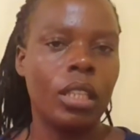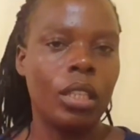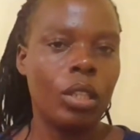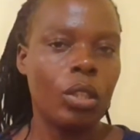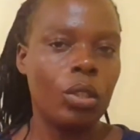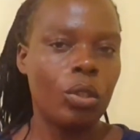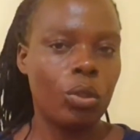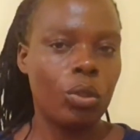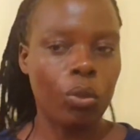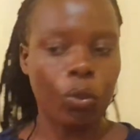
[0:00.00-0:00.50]

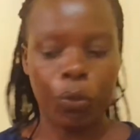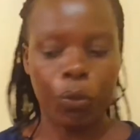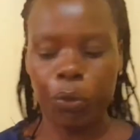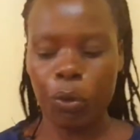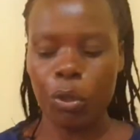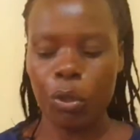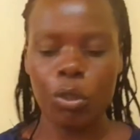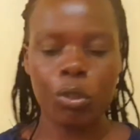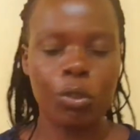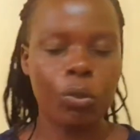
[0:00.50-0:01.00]
So
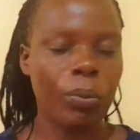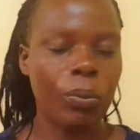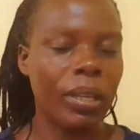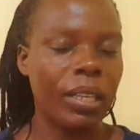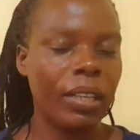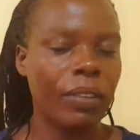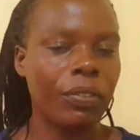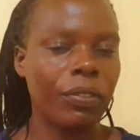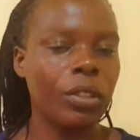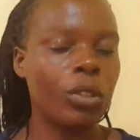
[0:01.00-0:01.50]
for you to
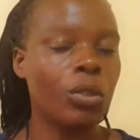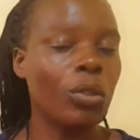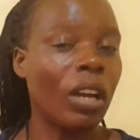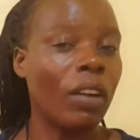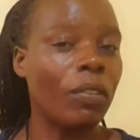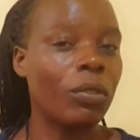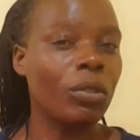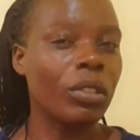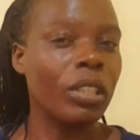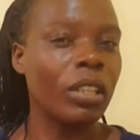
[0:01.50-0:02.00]
benefit, you
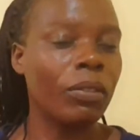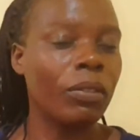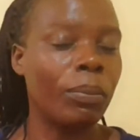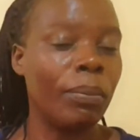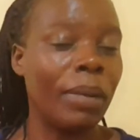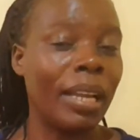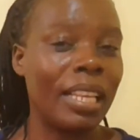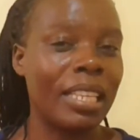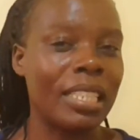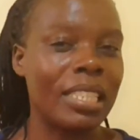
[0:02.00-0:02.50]
have to give
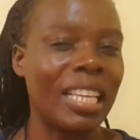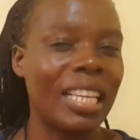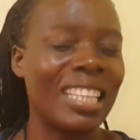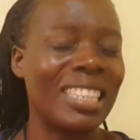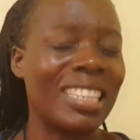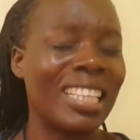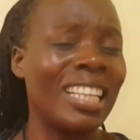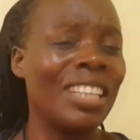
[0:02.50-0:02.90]
balanced diet,